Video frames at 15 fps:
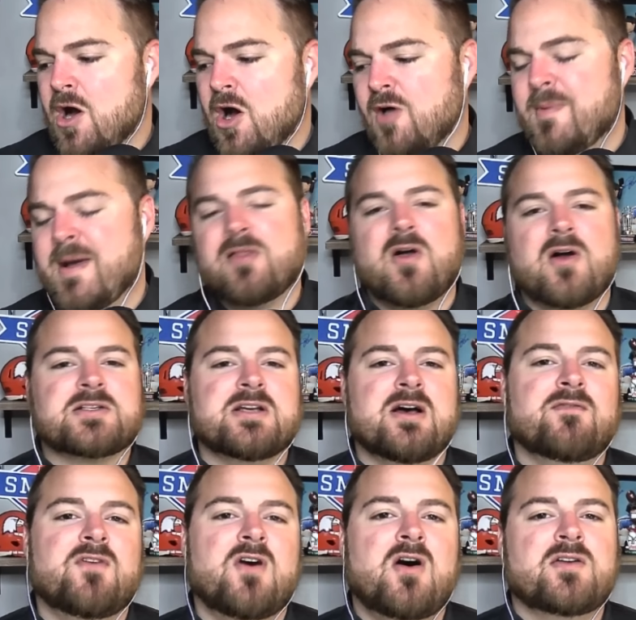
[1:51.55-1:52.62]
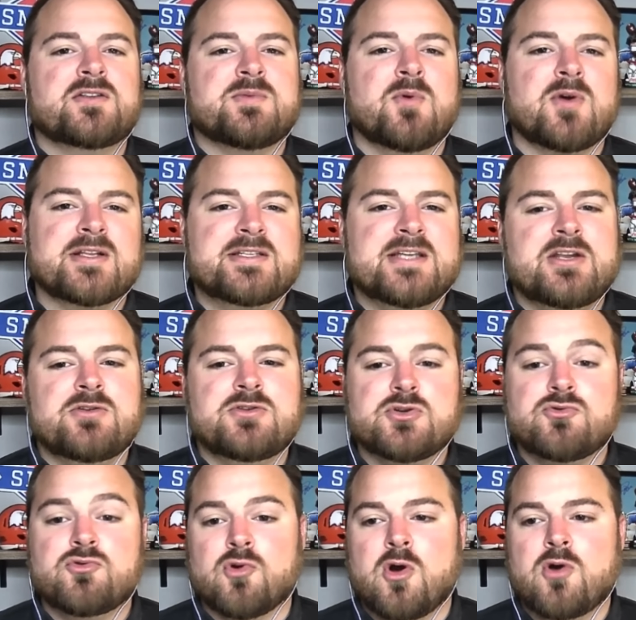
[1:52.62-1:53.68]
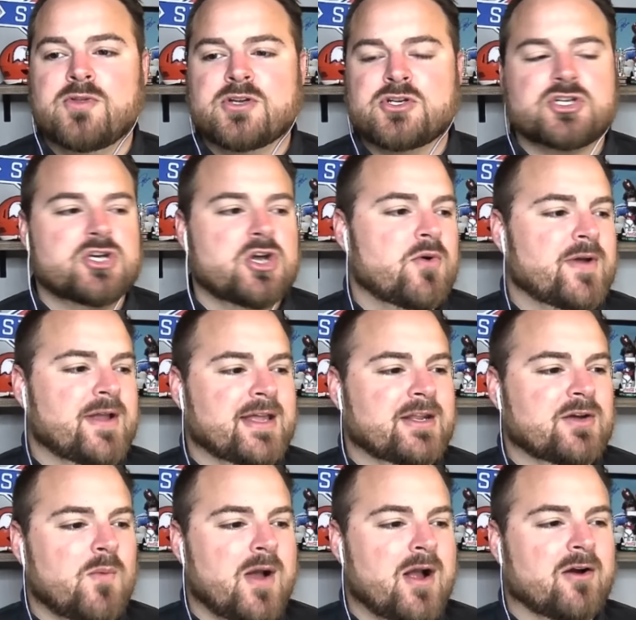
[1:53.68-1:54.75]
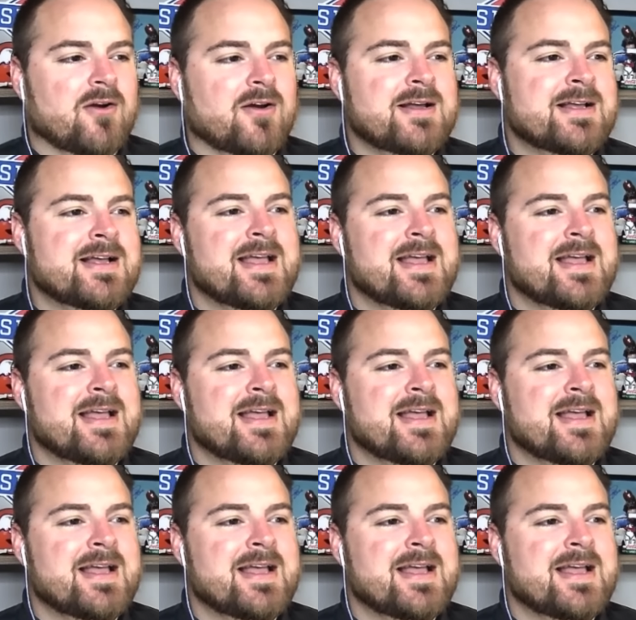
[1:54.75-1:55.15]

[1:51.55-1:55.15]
all about Locked On Vols, and we'll continue to grow this show and get it where